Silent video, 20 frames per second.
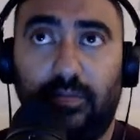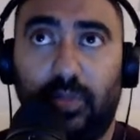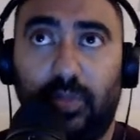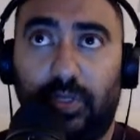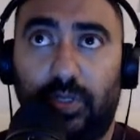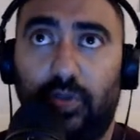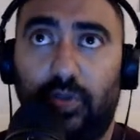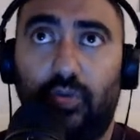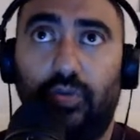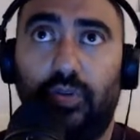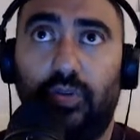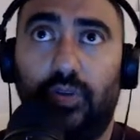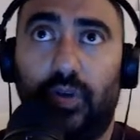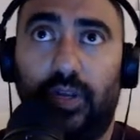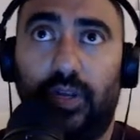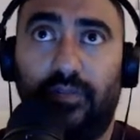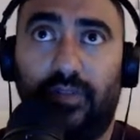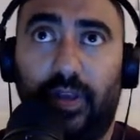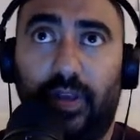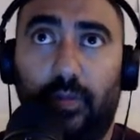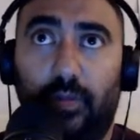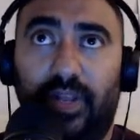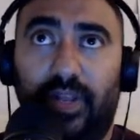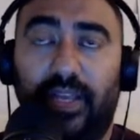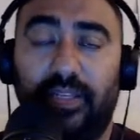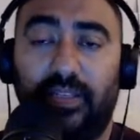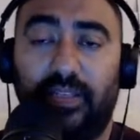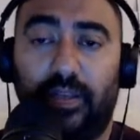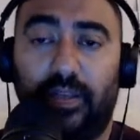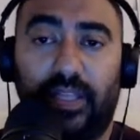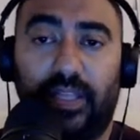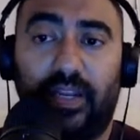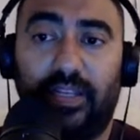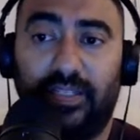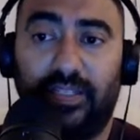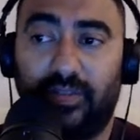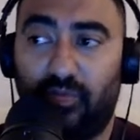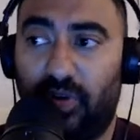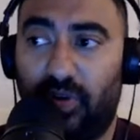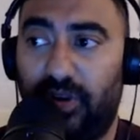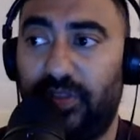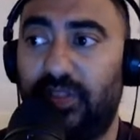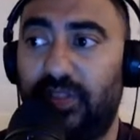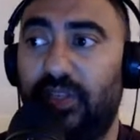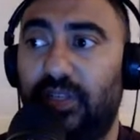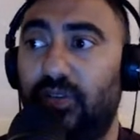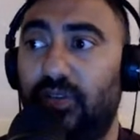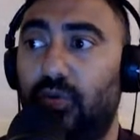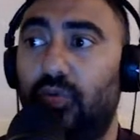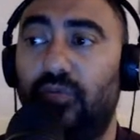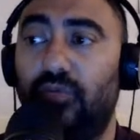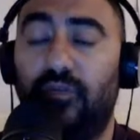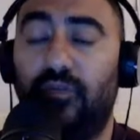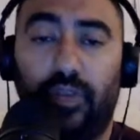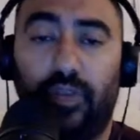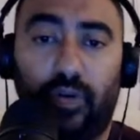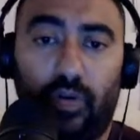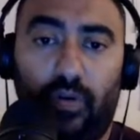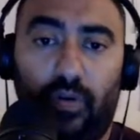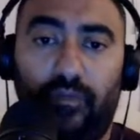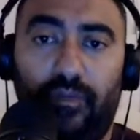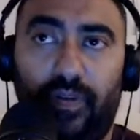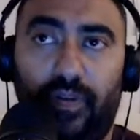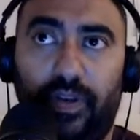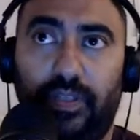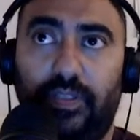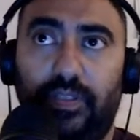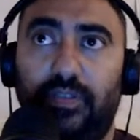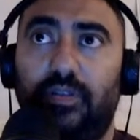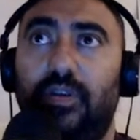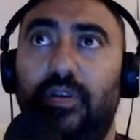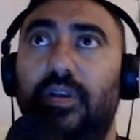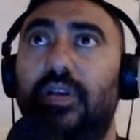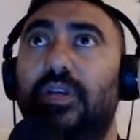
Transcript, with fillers: So it's good to unveil players like that, as Ryan said. It's good for the confidence.